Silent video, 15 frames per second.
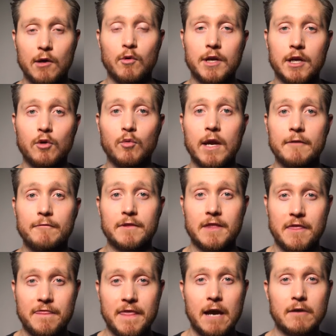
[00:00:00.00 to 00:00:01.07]
I wanted a way for
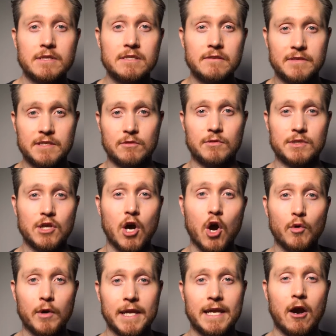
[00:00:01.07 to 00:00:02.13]
the thousands of students
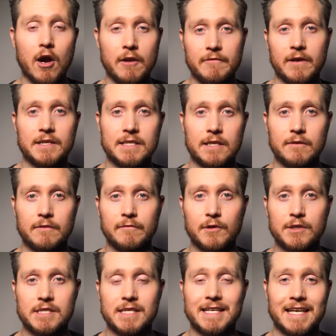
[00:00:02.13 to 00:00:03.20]
already on Valentine
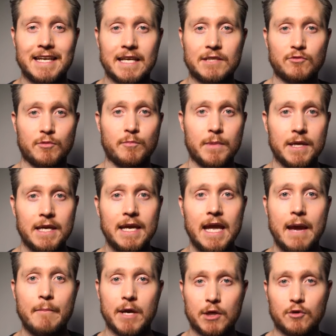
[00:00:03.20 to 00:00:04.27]
University to connect with me
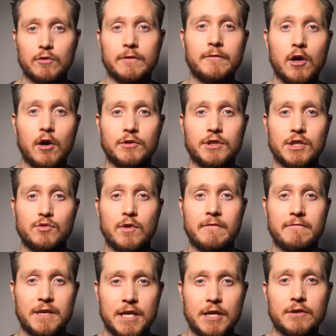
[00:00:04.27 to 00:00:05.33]
and my crew of coaches who
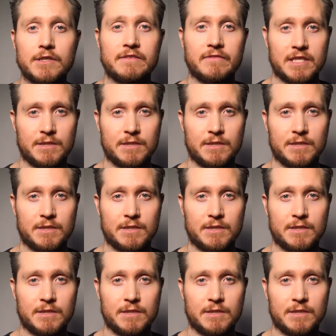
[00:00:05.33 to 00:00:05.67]
have years of